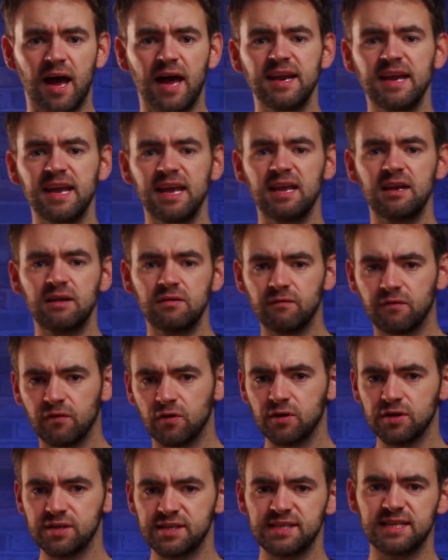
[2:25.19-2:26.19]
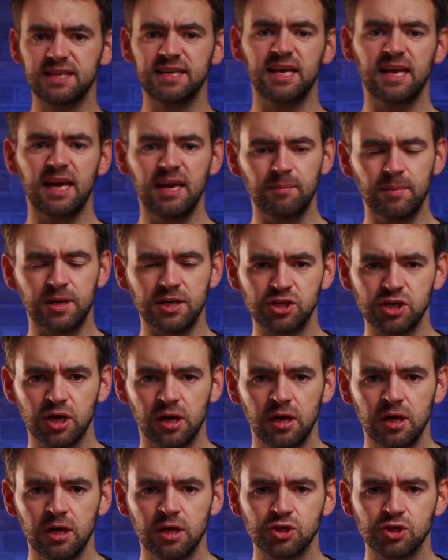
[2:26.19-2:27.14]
and inverts the image.